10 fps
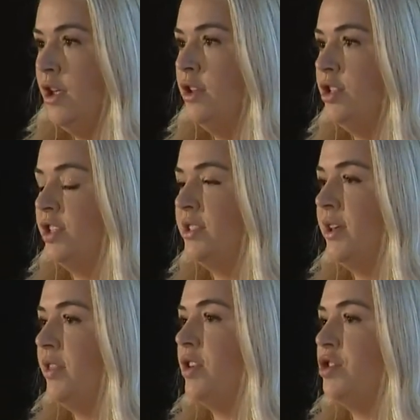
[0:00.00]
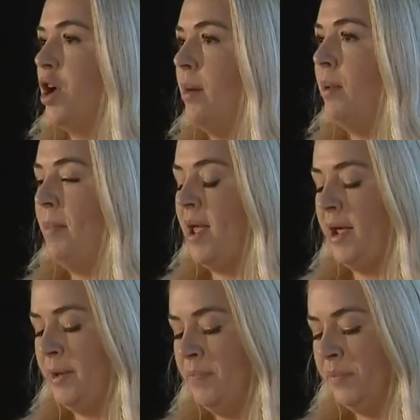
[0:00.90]
Just like the trauma
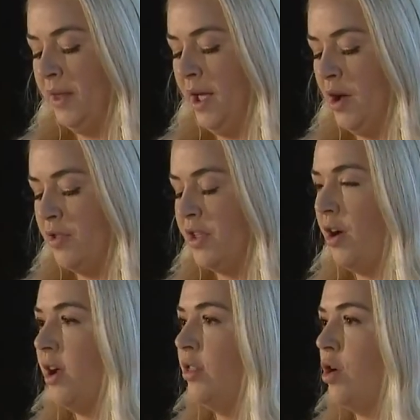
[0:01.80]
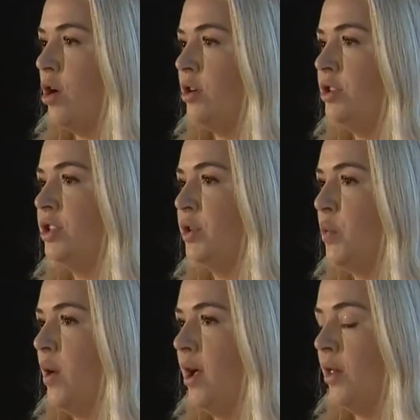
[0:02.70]
bay, healthcare at large is a
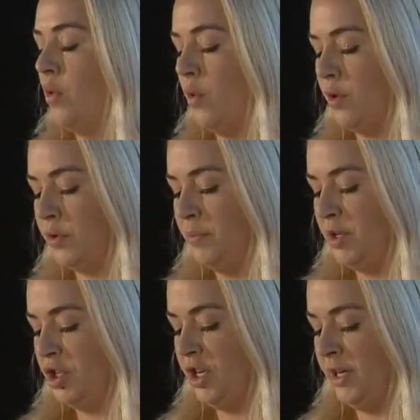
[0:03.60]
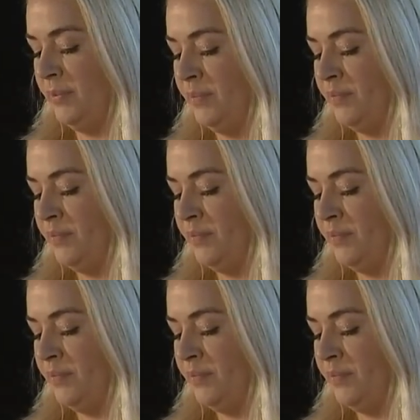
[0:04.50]
well-oiled machine.